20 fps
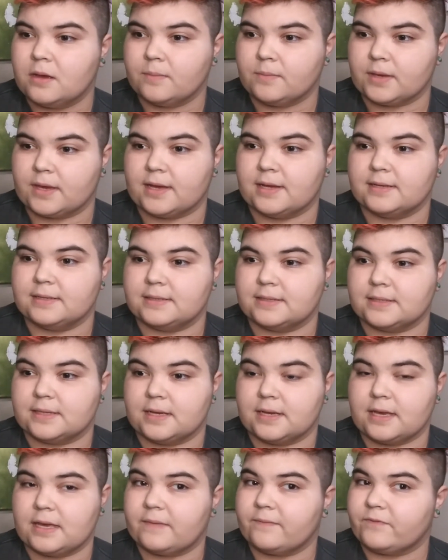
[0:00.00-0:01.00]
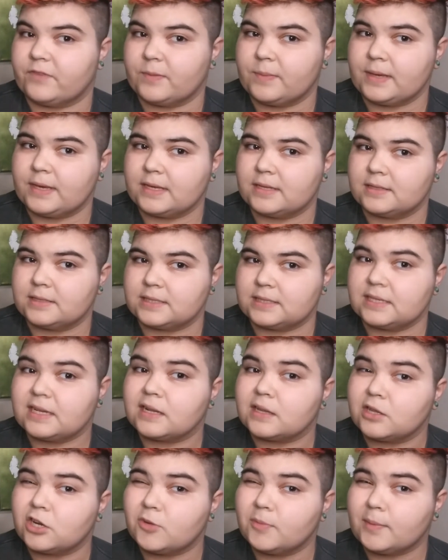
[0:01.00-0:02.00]
because amphibians need a
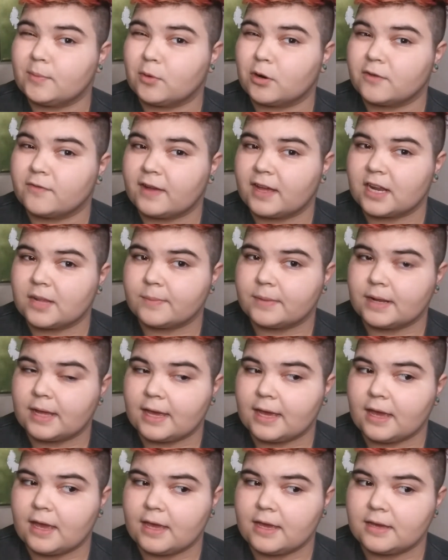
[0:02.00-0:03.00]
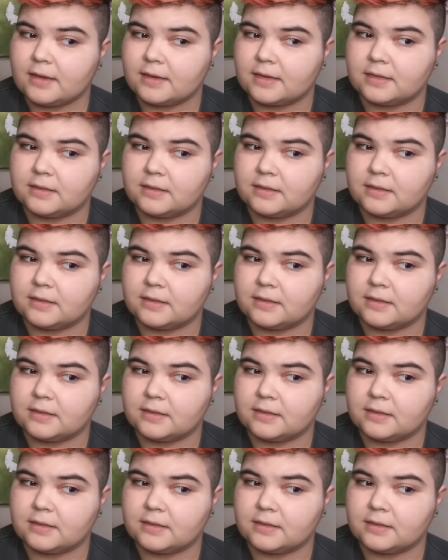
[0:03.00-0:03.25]
little bit more vitamin A.